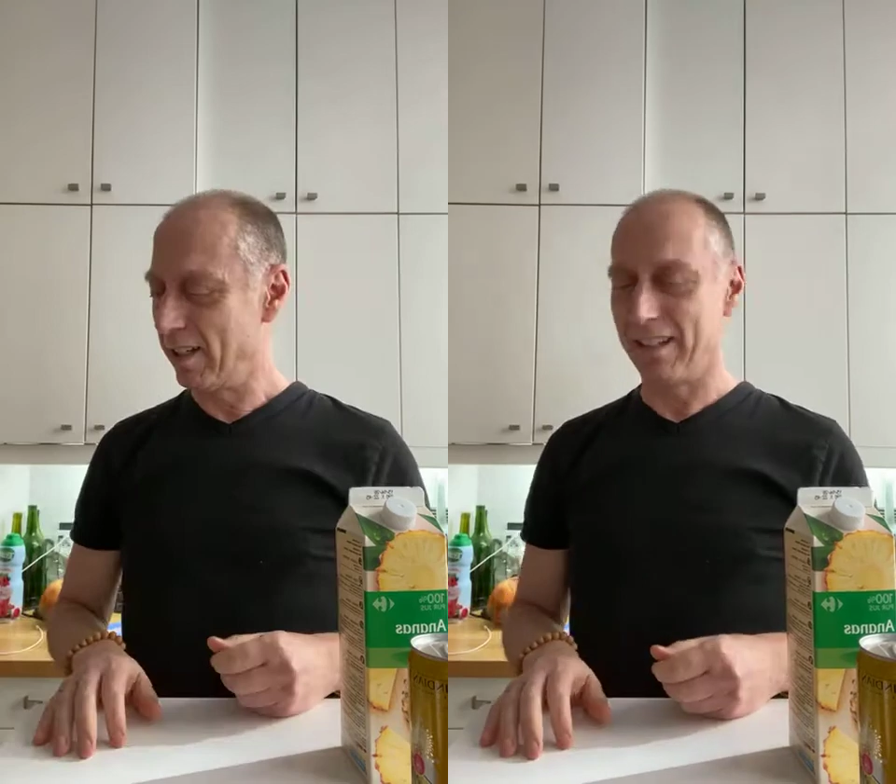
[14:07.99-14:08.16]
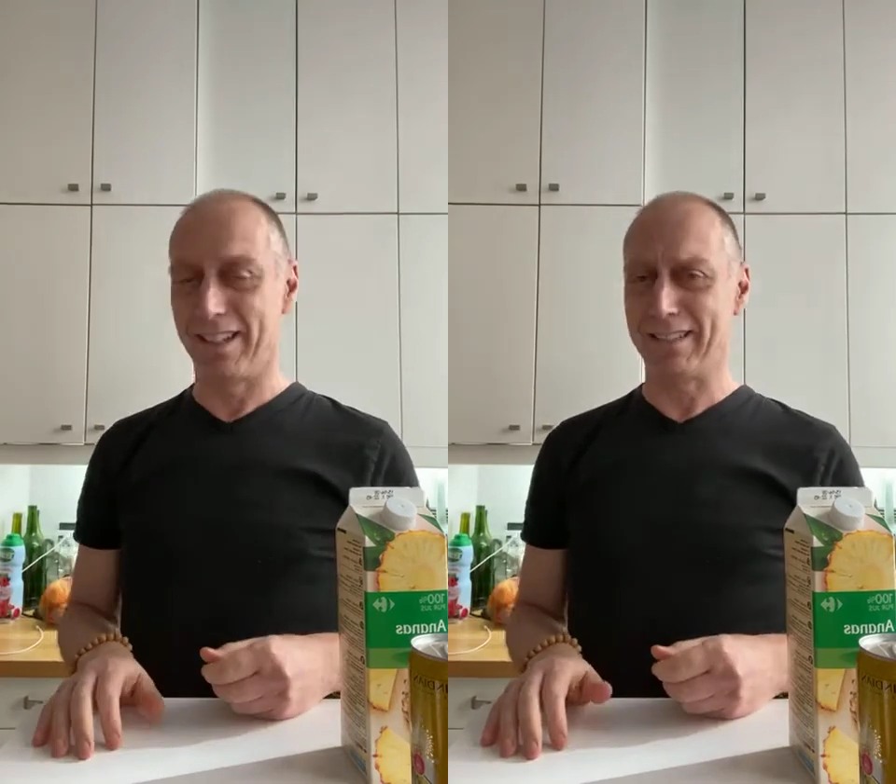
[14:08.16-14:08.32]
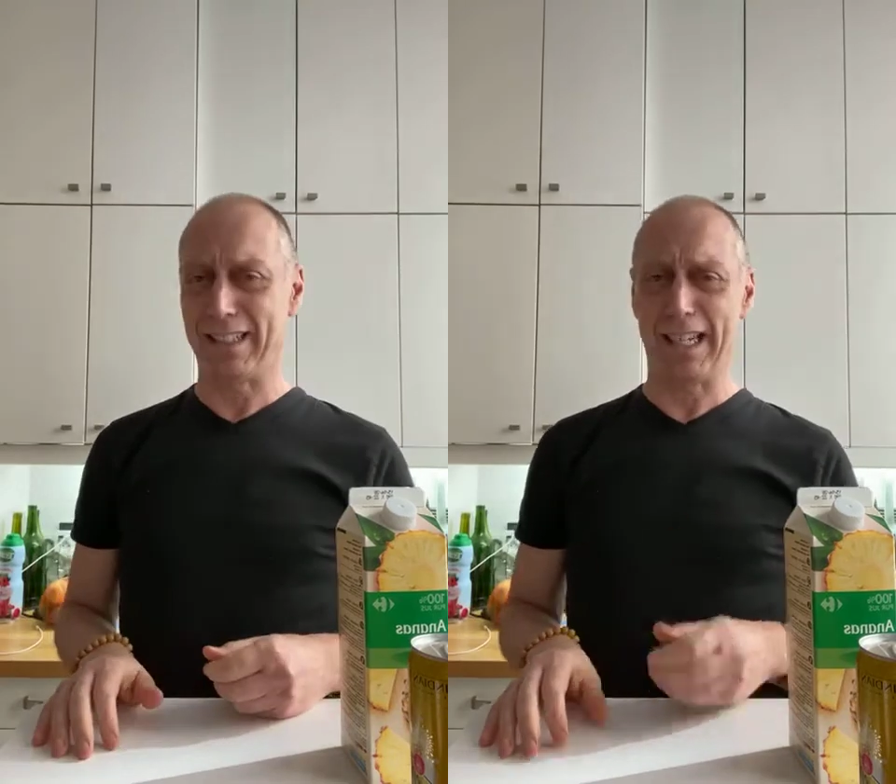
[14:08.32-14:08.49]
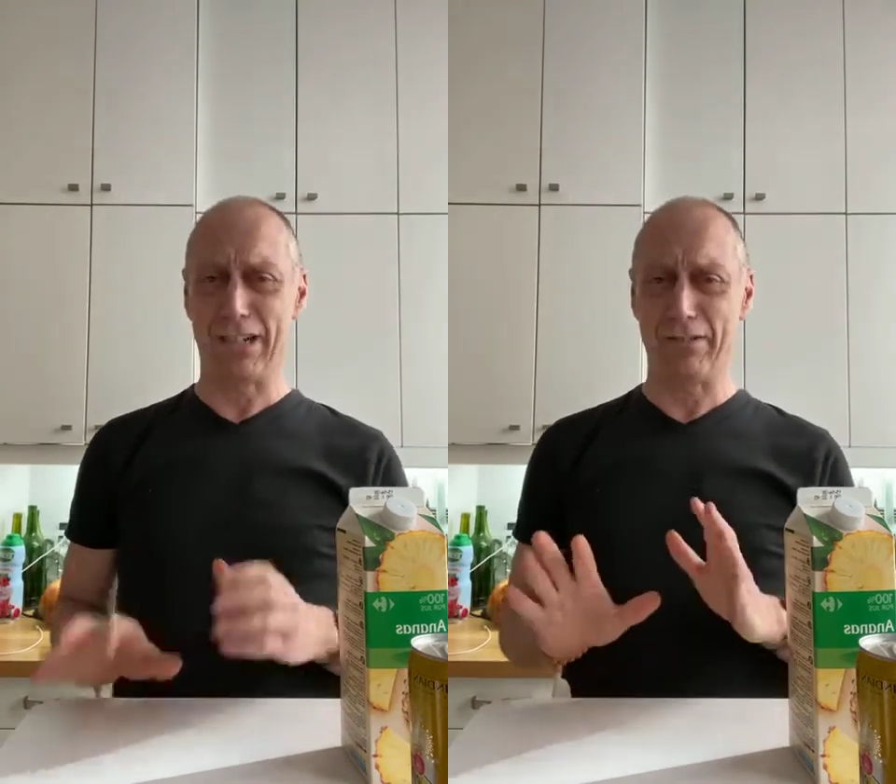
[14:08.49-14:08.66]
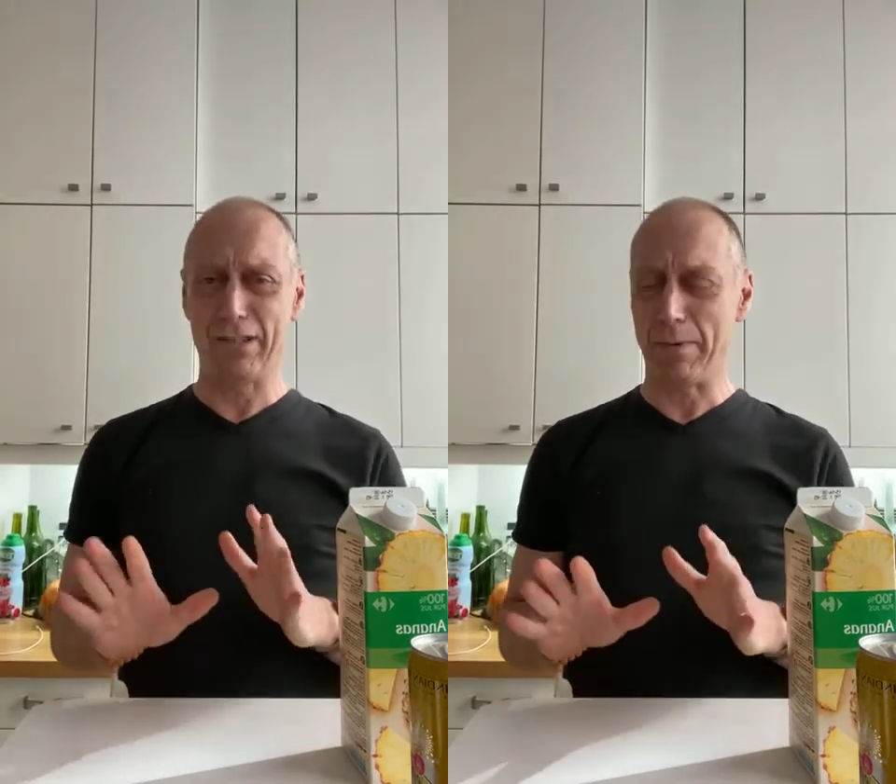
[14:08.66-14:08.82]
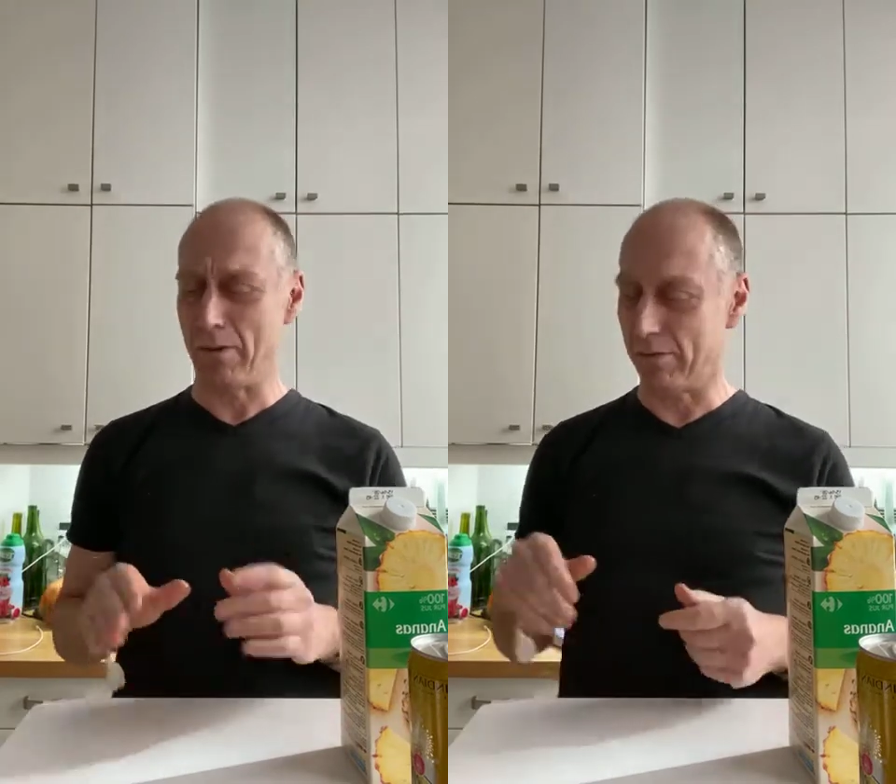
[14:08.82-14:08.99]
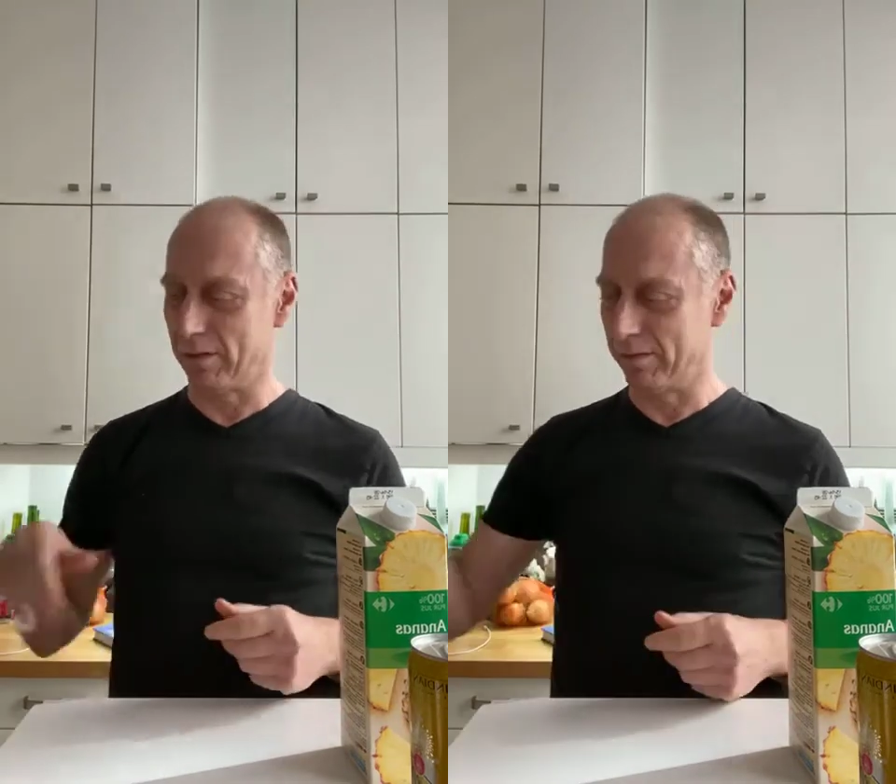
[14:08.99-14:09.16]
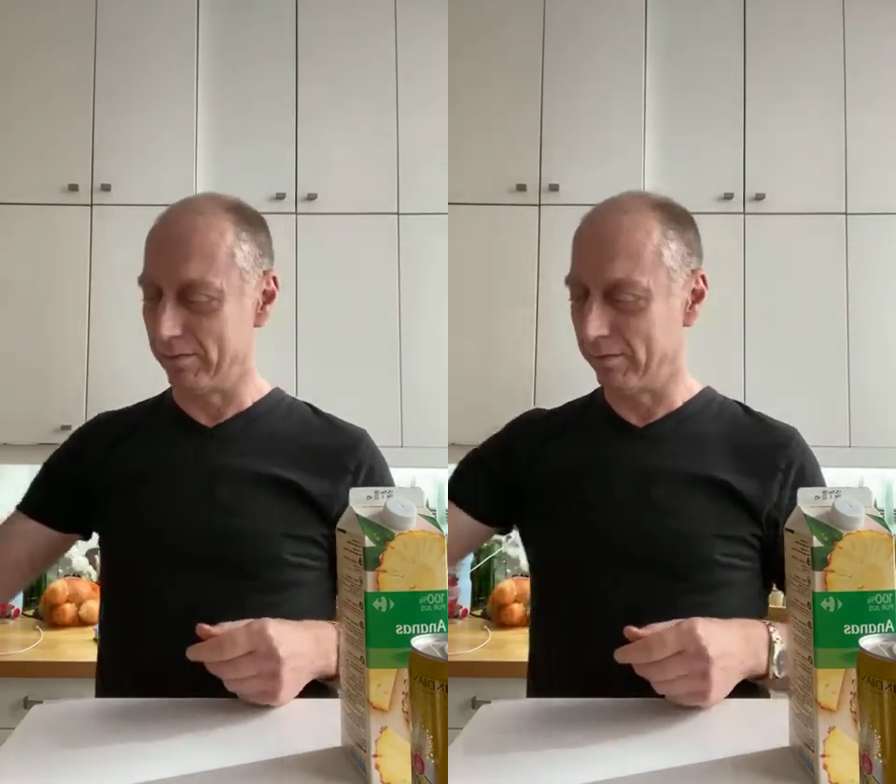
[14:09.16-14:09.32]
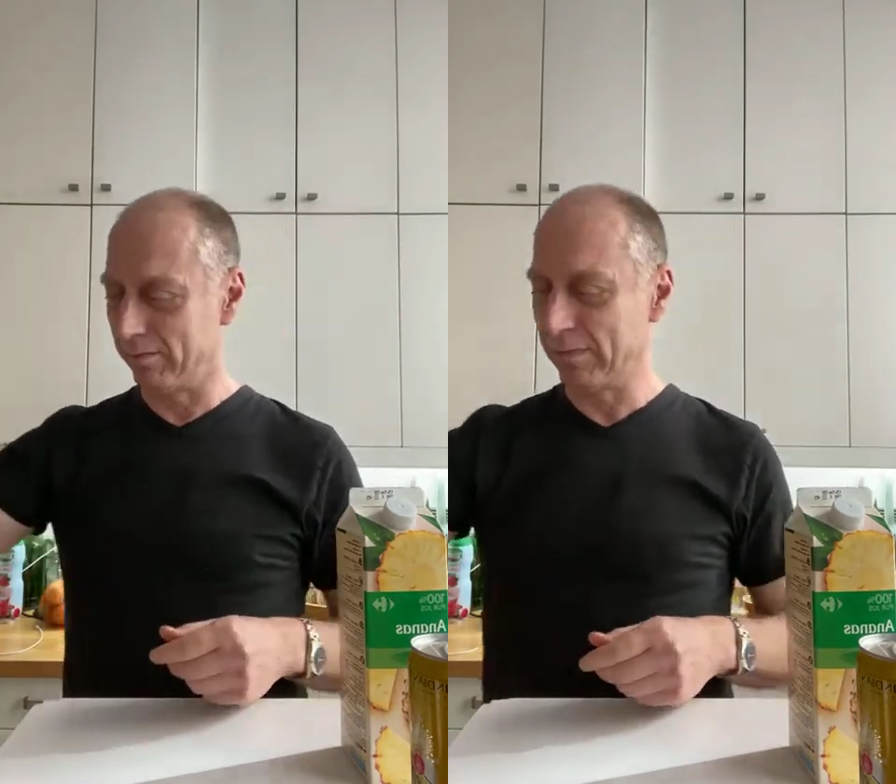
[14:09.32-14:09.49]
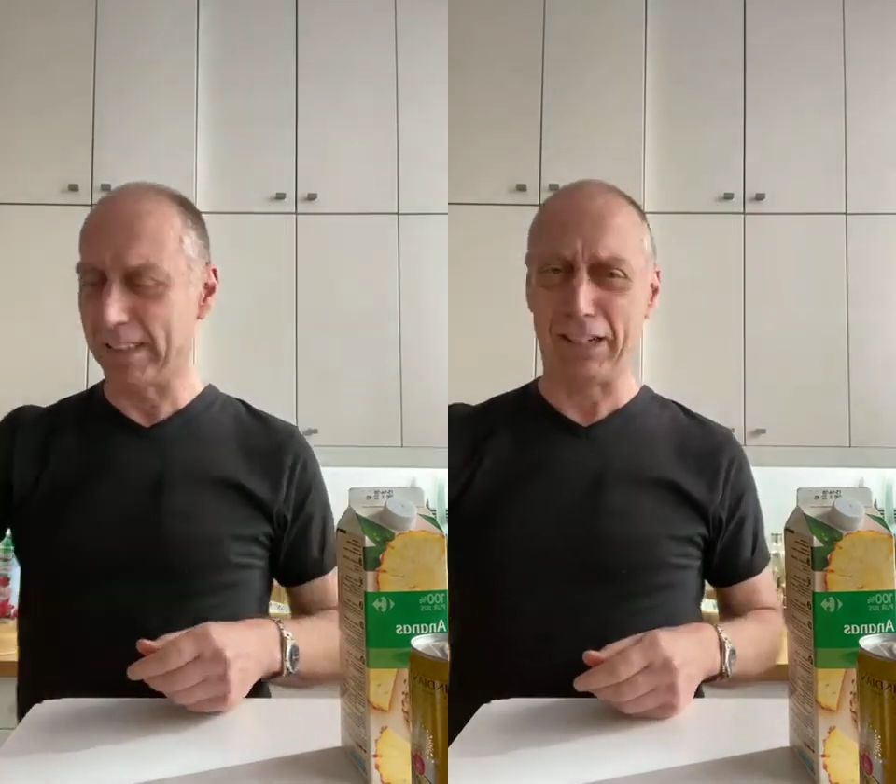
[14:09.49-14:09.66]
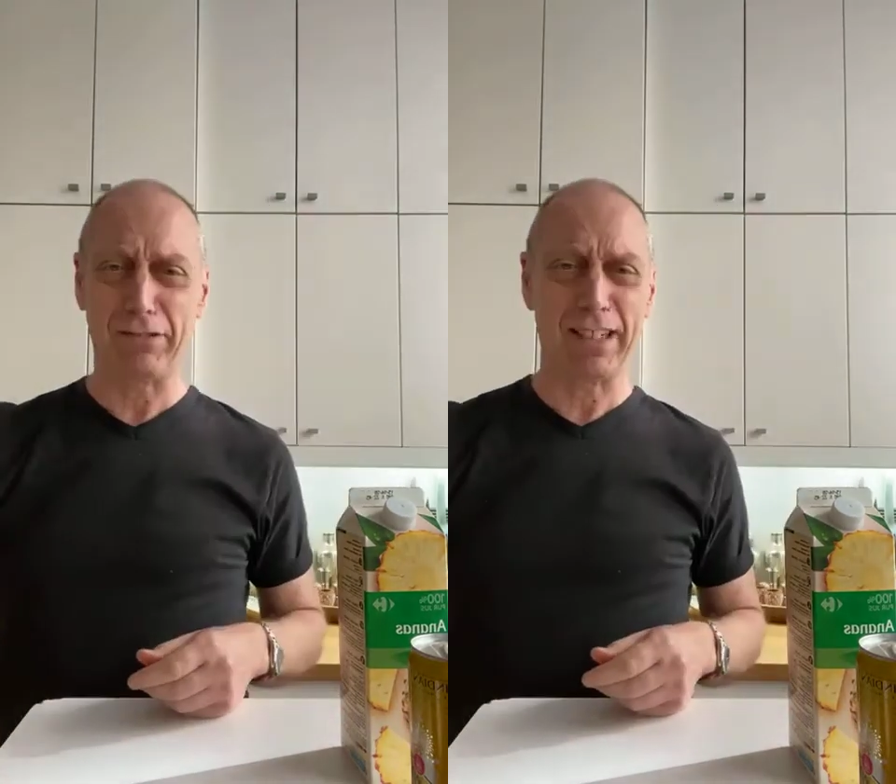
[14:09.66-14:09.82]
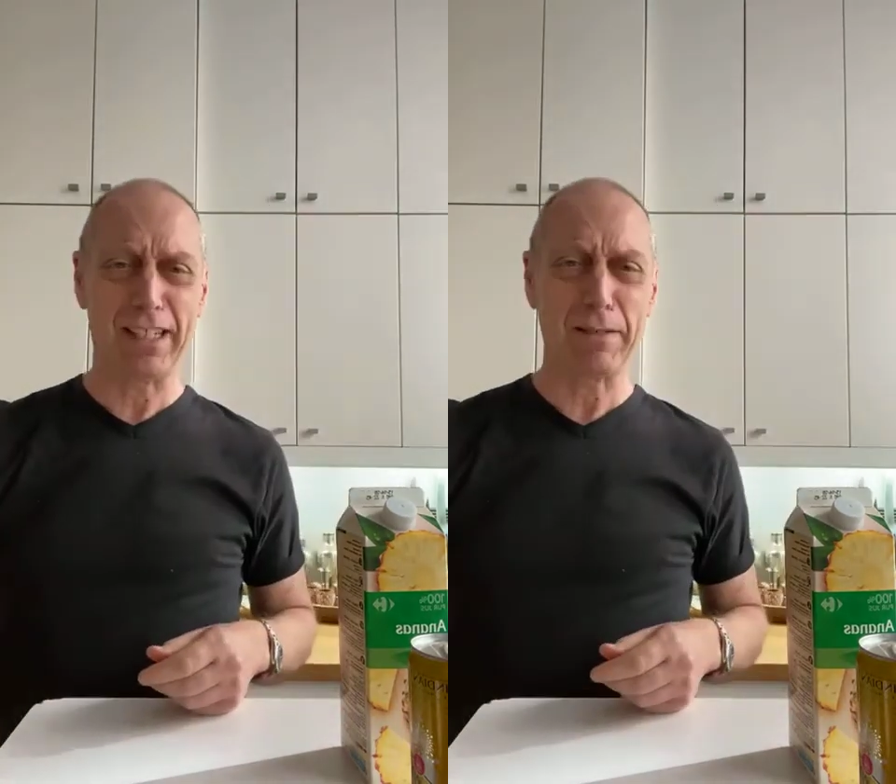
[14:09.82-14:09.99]
I was like, I don't smoke, and I
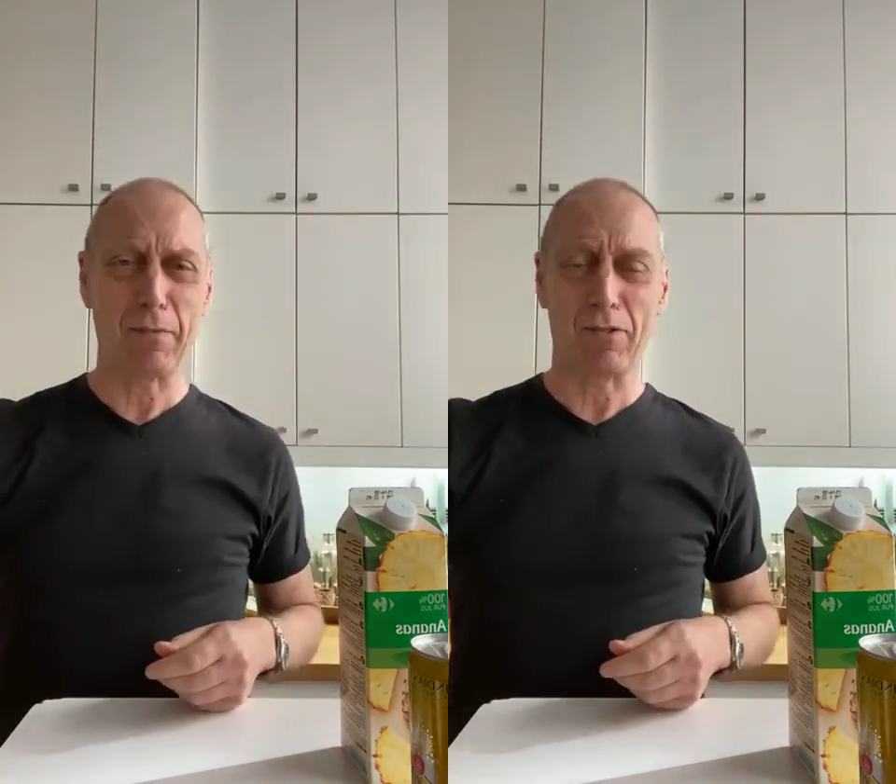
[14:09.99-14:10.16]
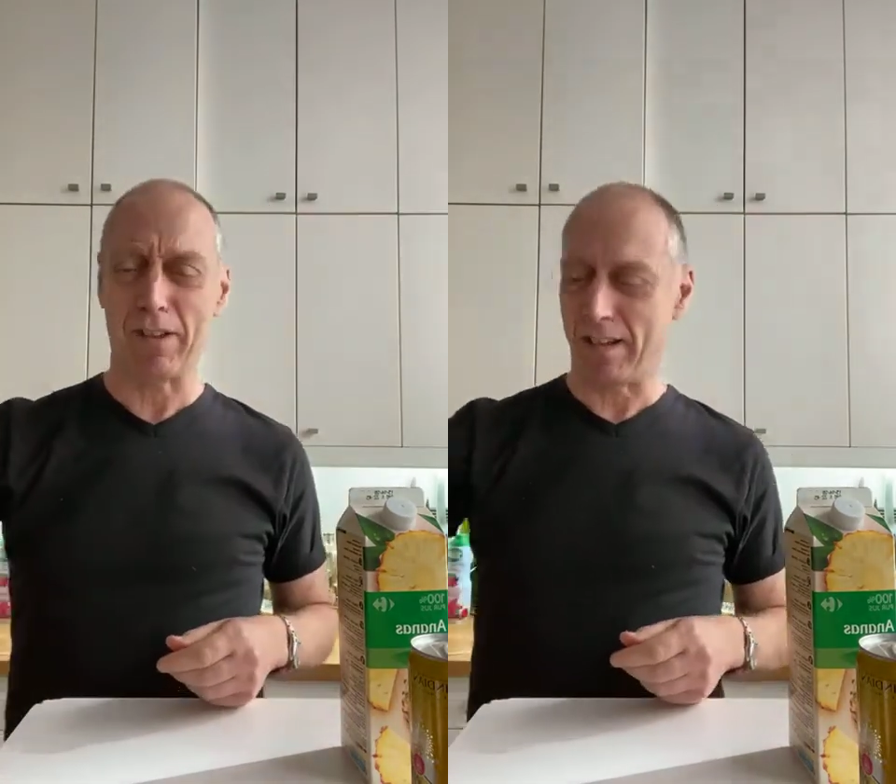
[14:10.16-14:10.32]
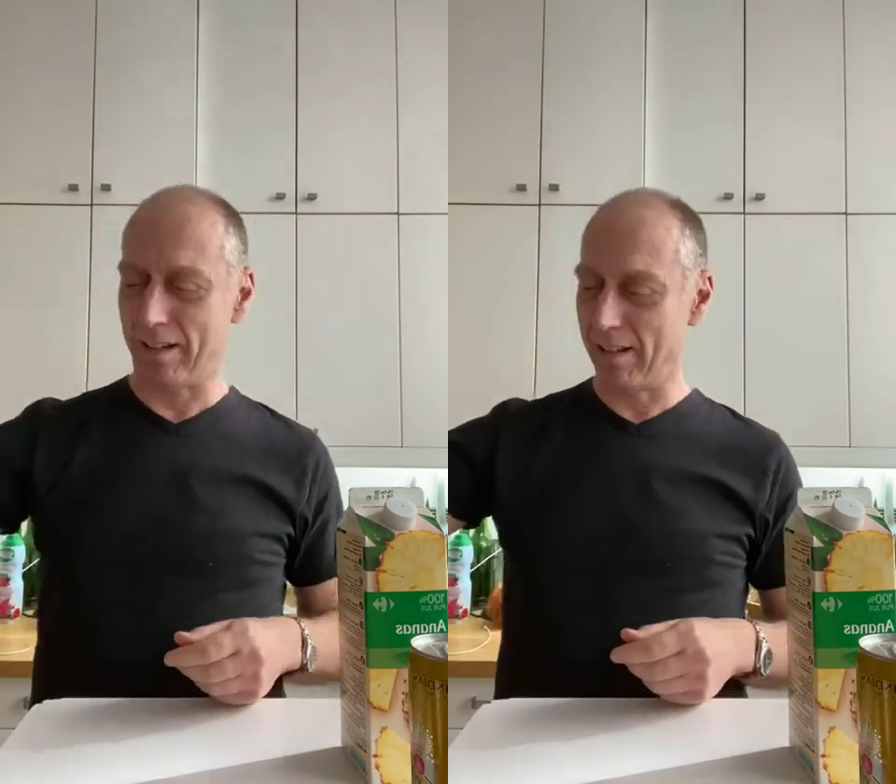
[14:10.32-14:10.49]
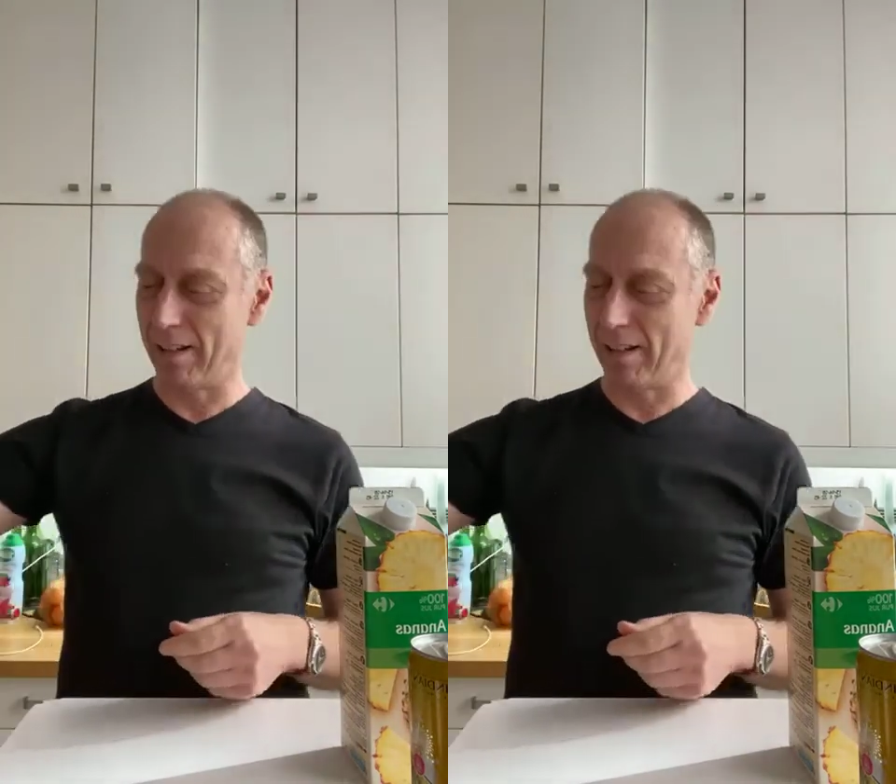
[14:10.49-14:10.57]
don't like smoking.